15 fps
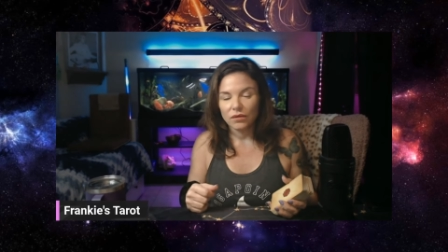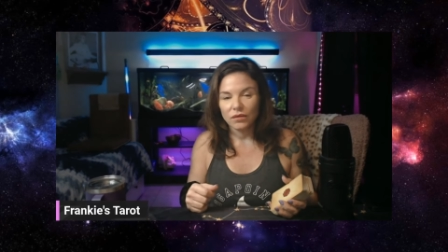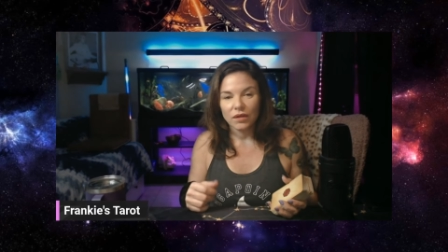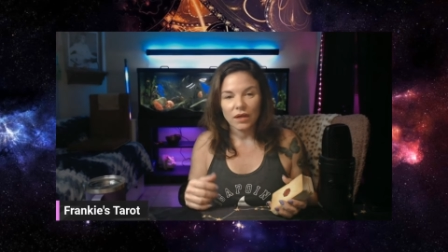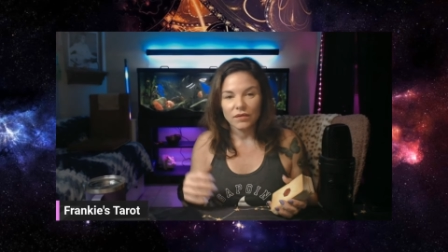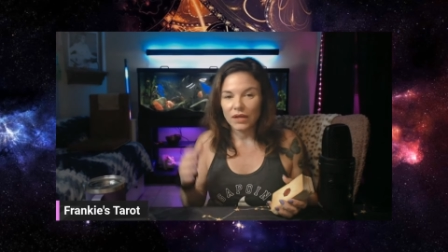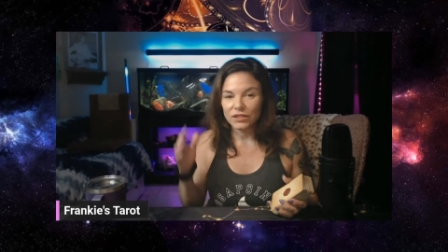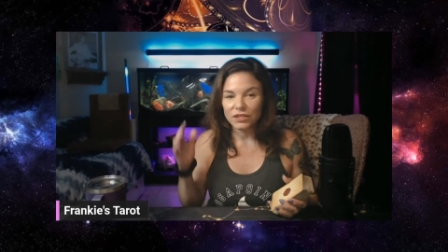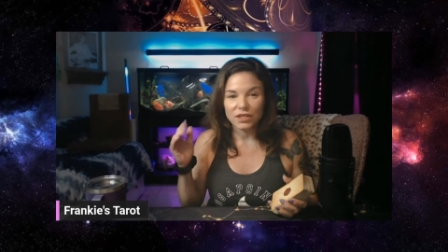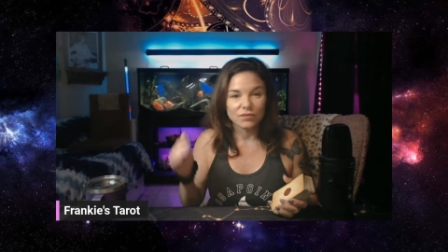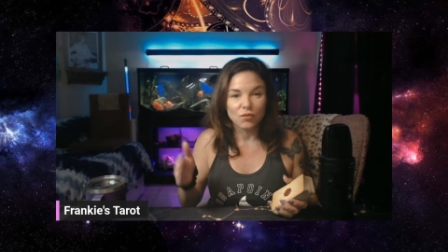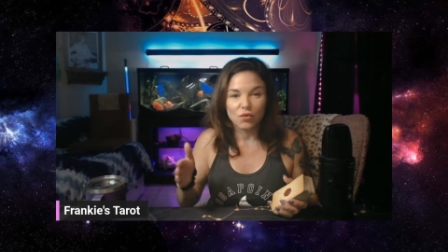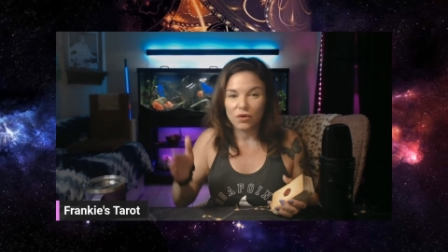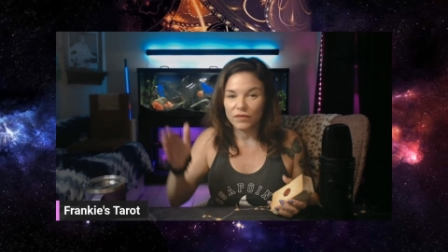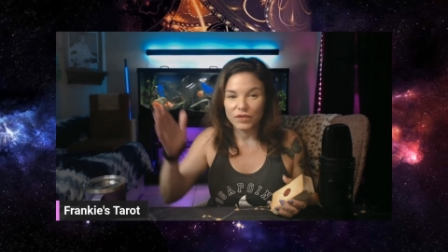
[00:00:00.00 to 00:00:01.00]
that's
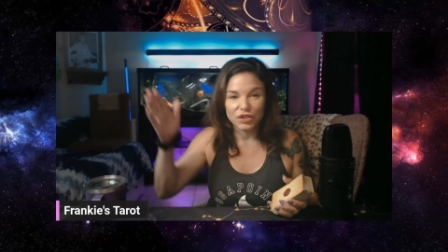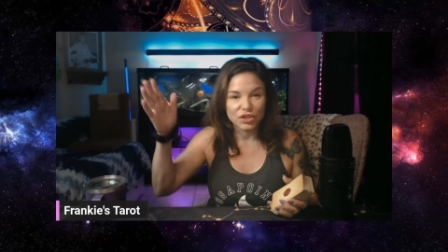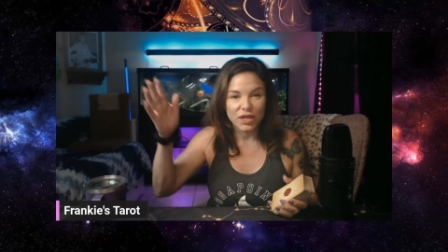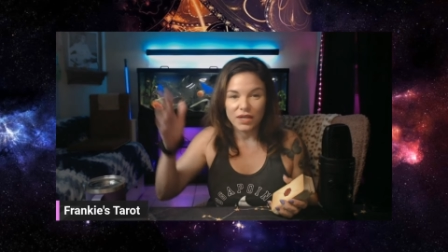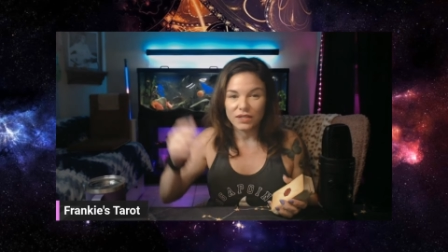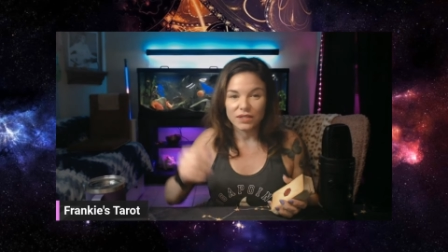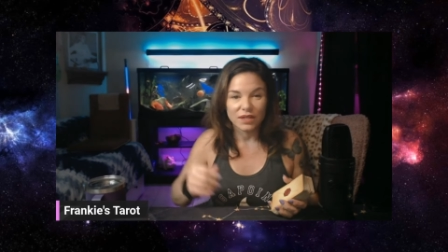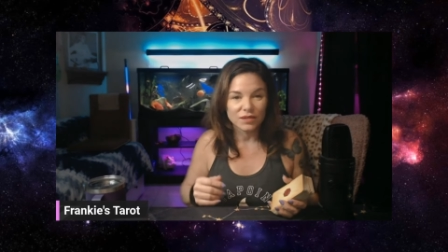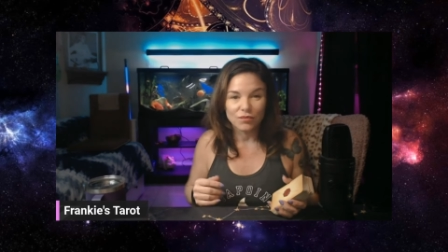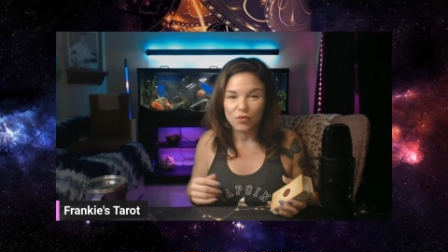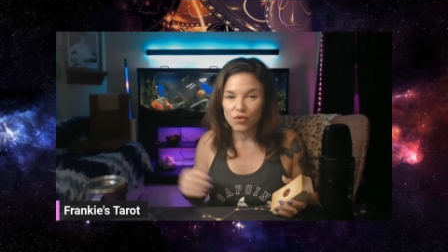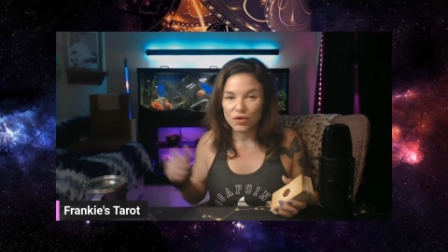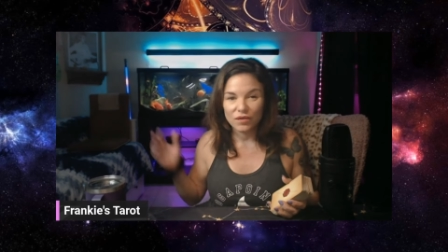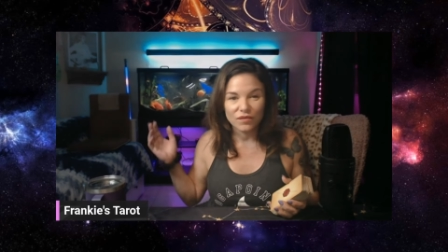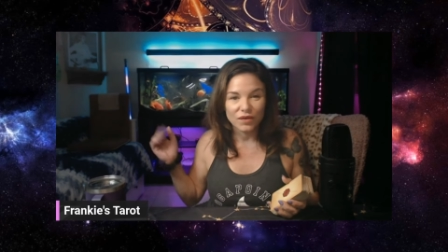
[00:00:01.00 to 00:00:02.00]
just more of a chase. That's
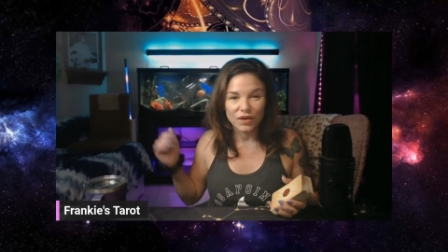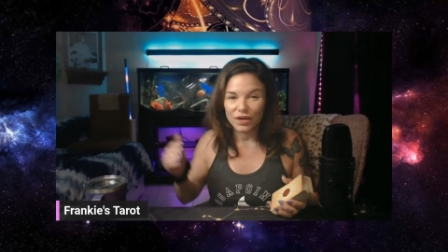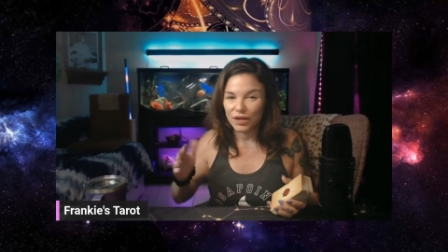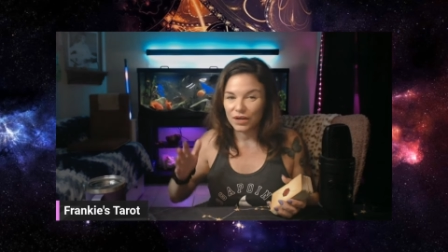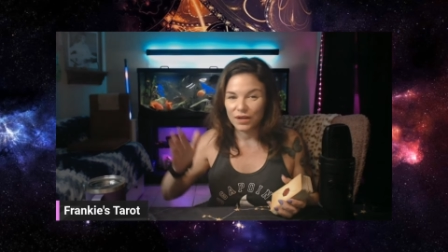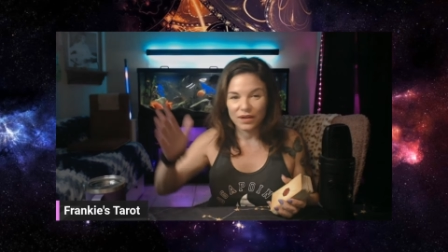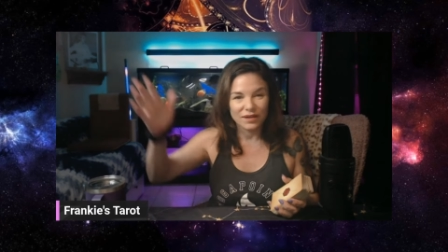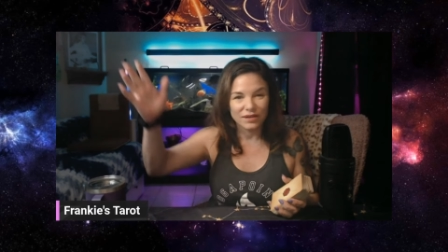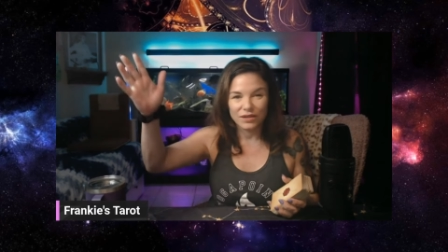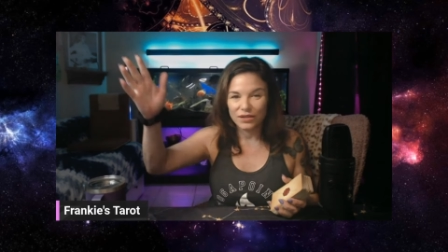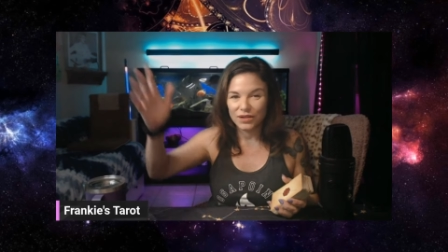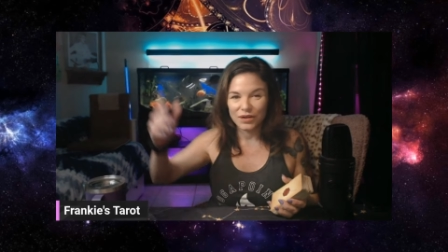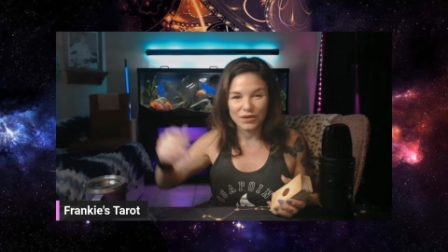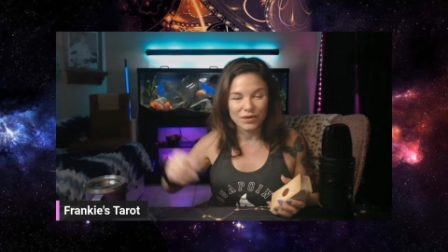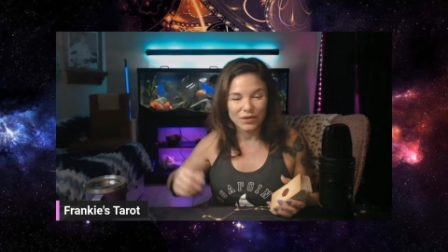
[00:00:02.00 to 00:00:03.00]
more of a, you
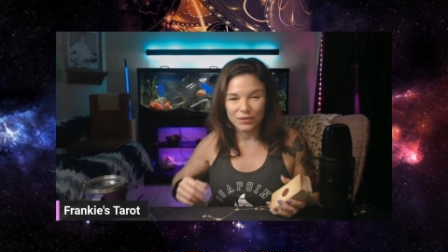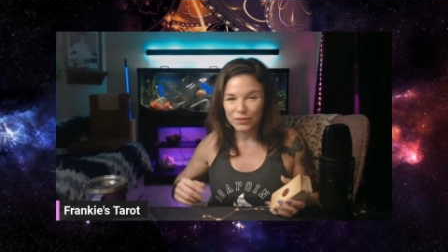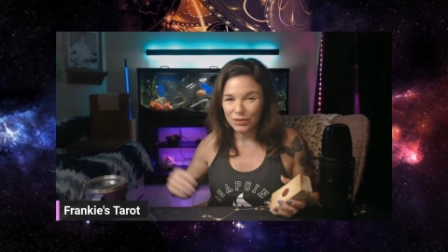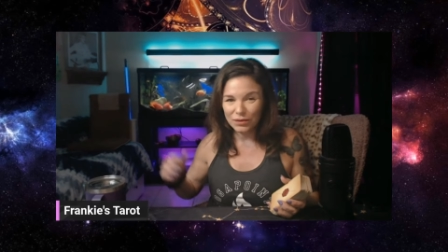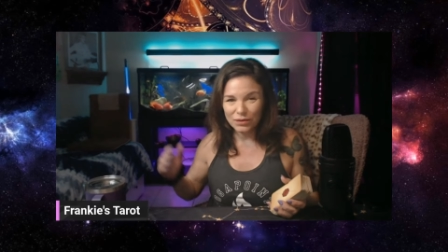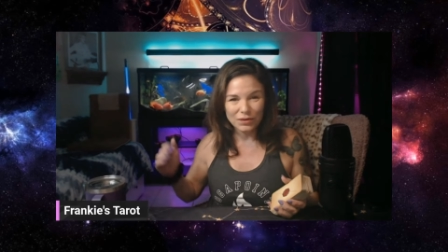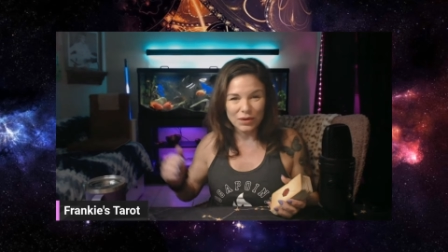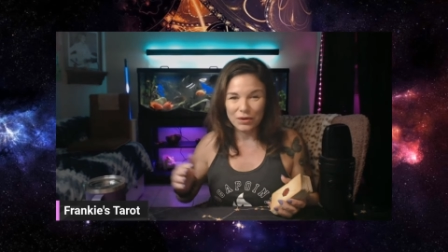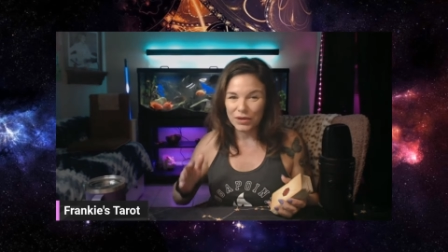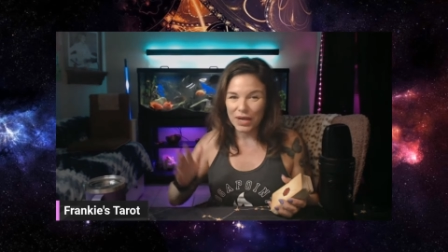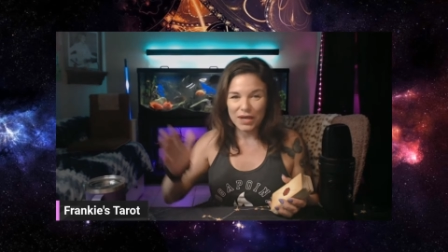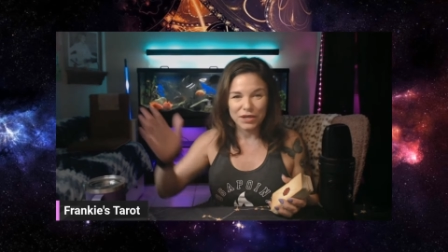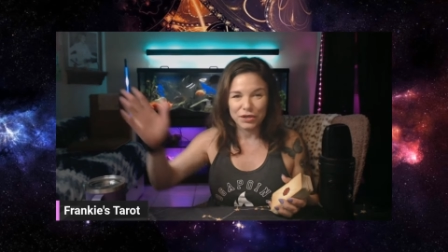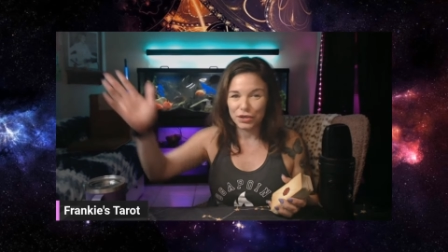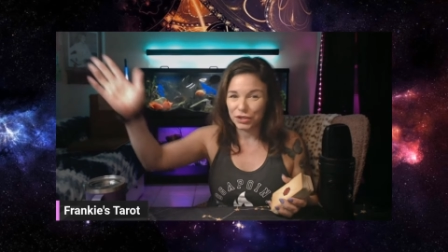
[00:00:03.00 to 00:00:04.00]
know, woo,
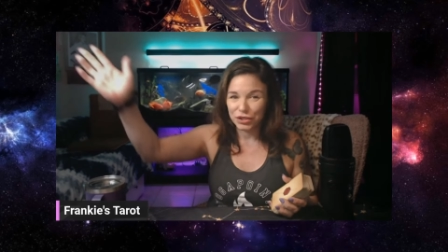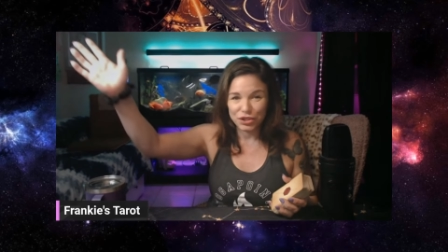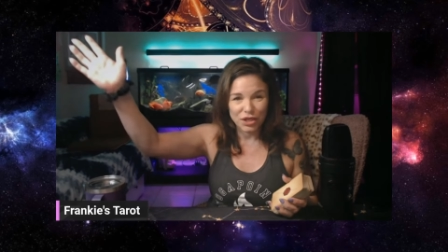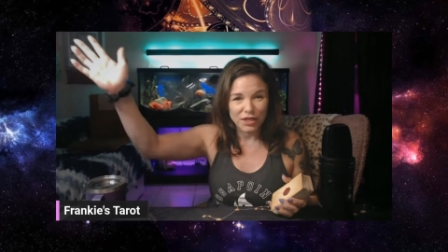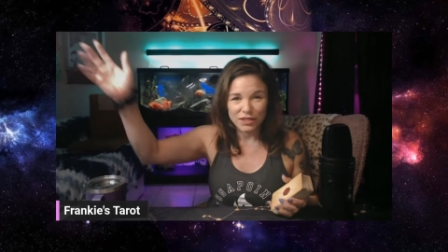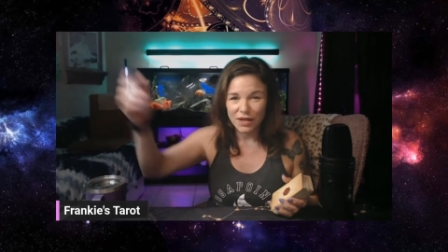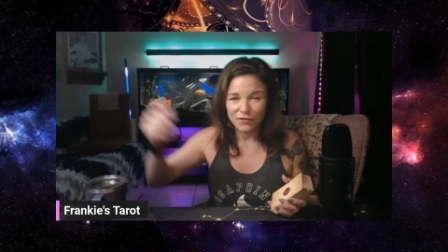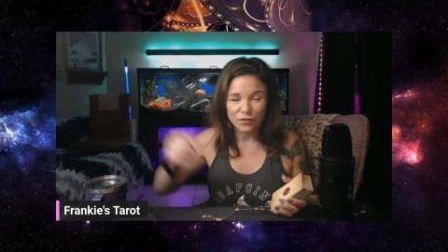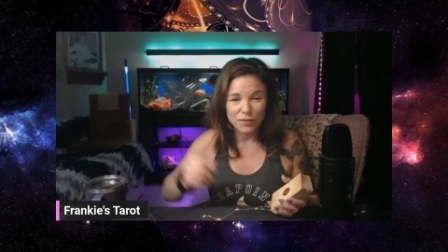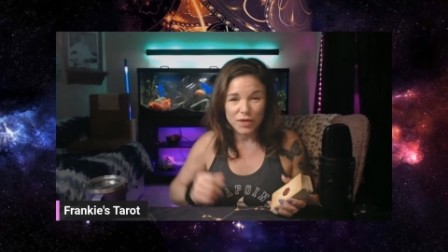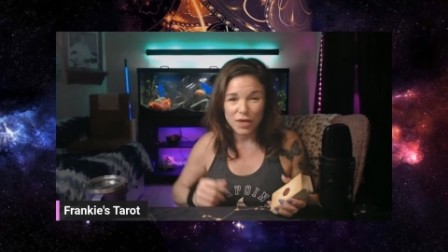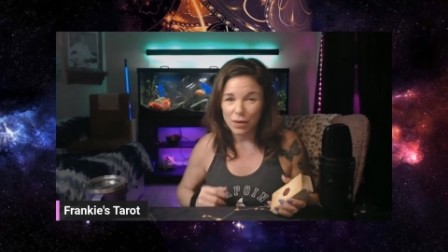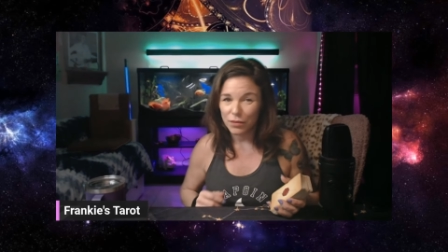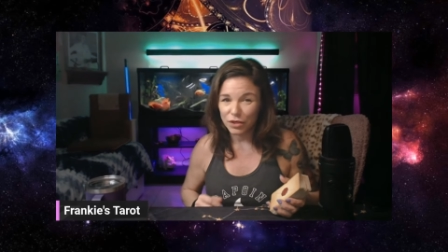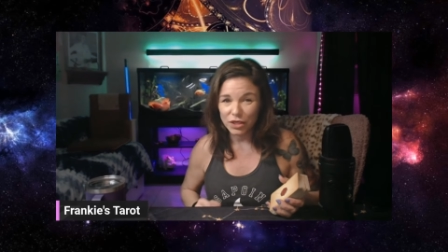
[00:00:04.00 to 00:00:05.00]
okay, you're going to chase after
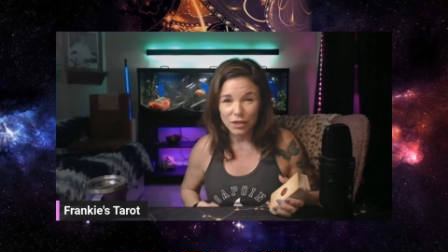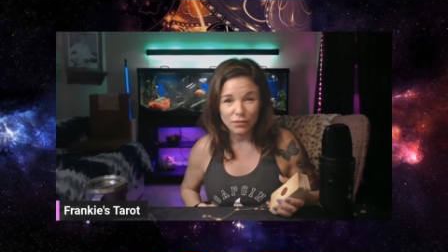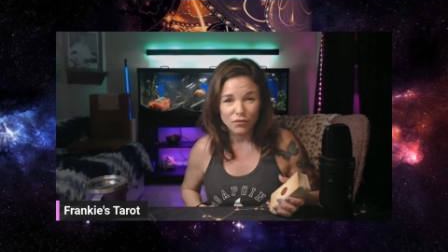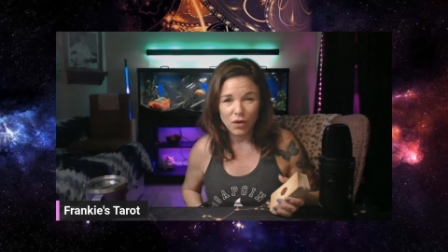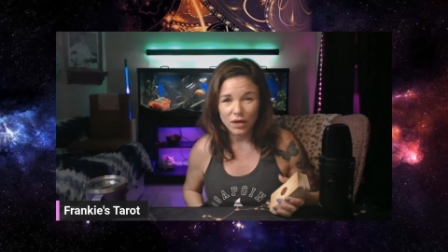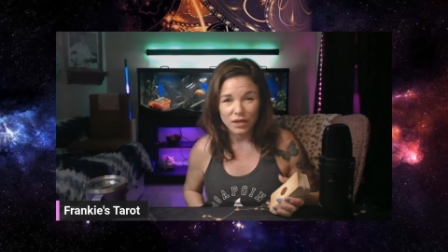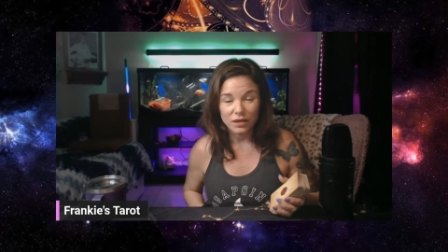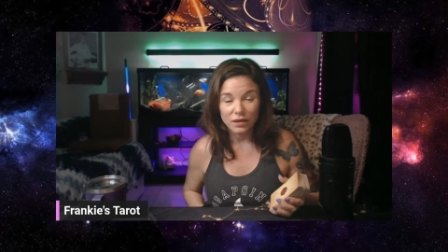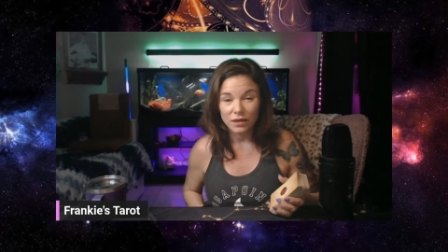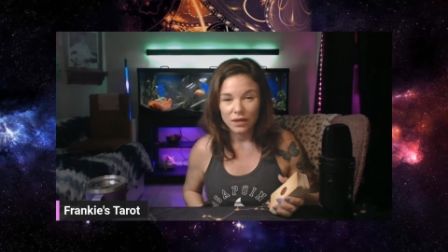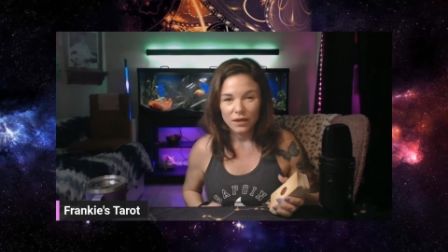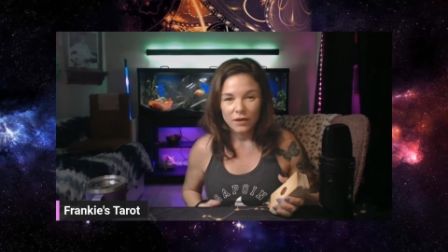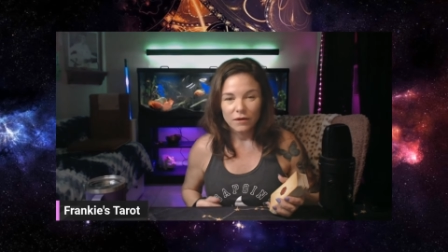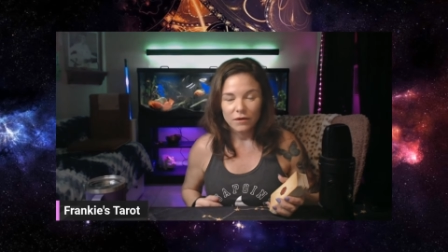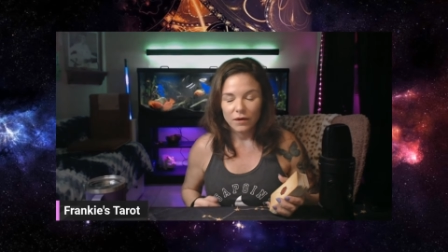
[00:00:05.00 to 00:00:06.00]
me. I'm going to keep running,
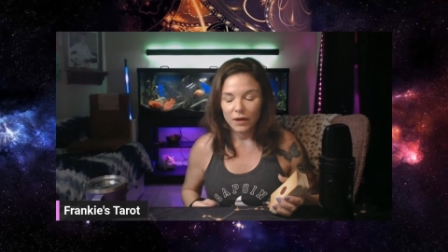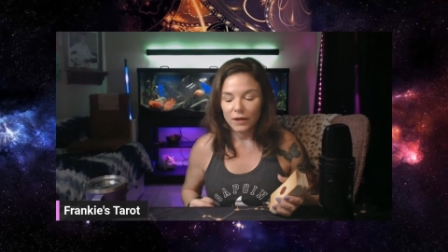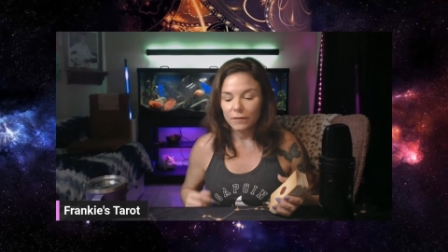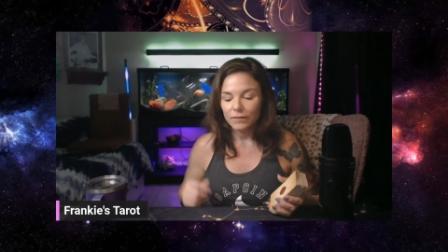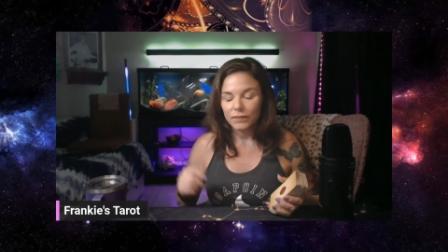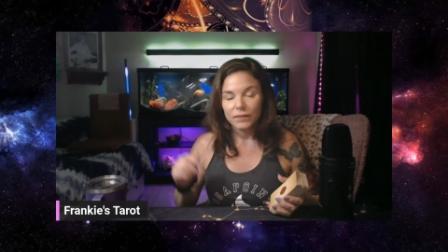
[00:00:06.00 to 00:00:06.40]
right?